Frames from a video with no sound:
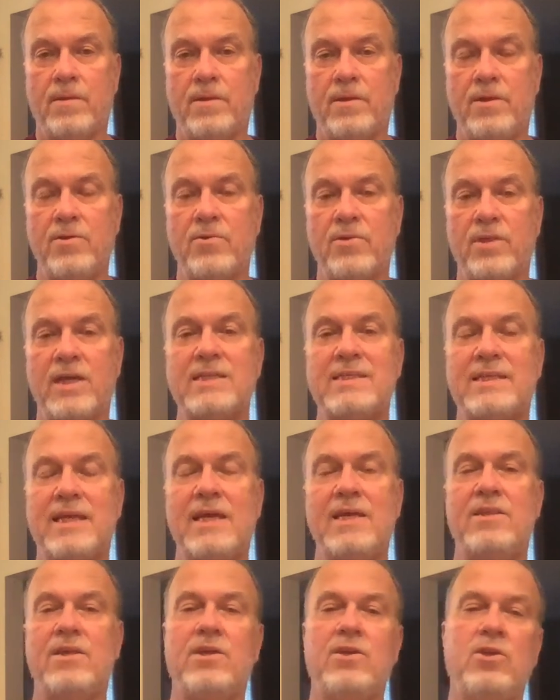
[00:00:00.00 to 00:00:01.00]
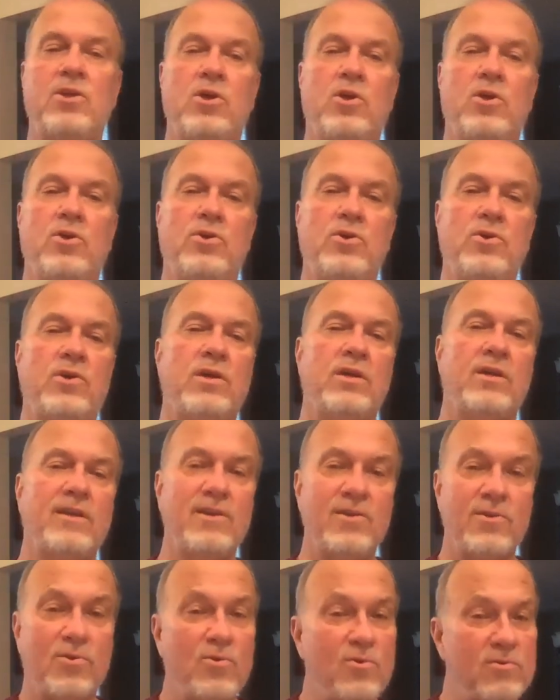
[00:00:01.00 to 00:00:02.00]
You know, they say that you can
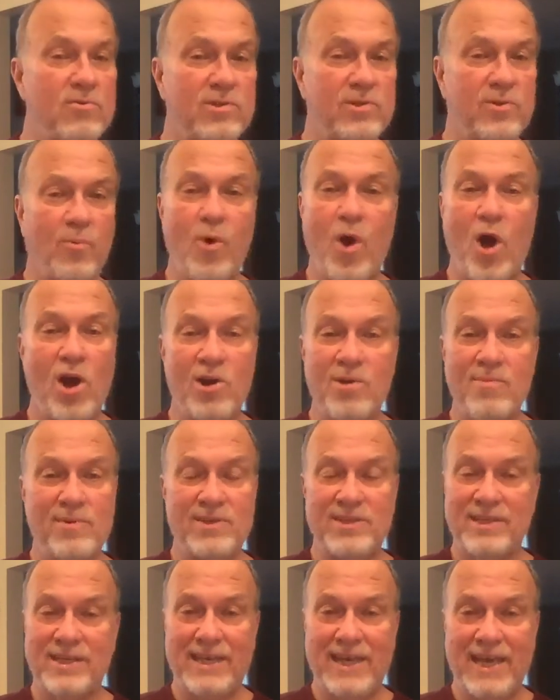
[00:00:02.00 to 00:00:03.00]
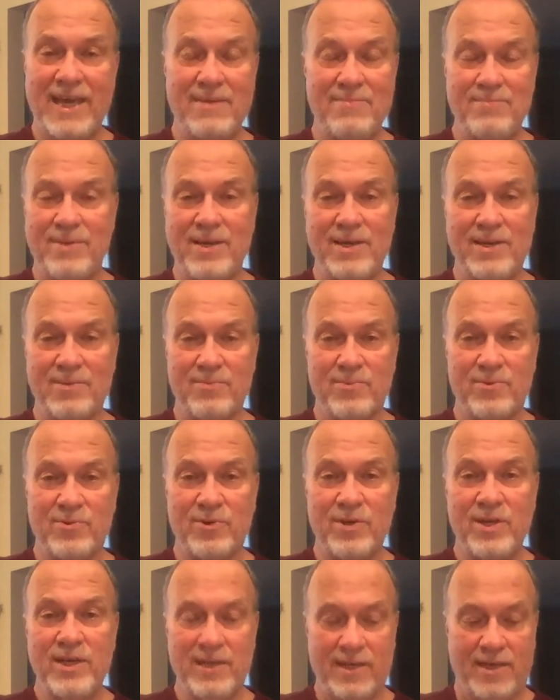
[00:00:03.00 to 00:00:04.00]
lead a horse to water, but you can't make him
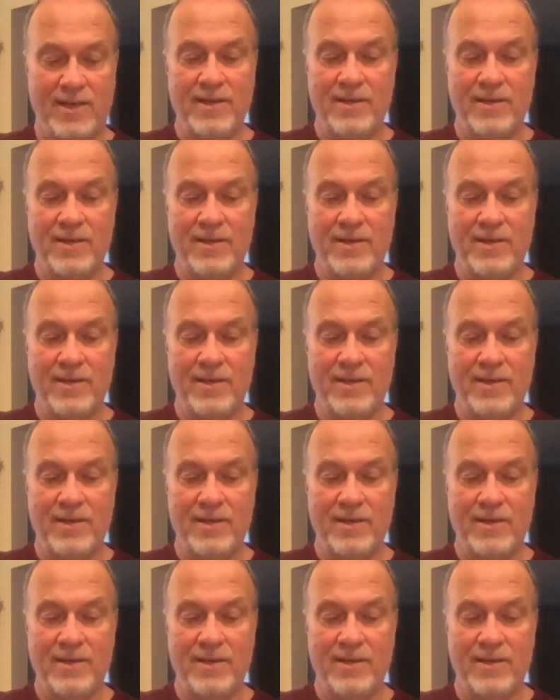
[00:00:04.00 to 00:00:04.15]
drink.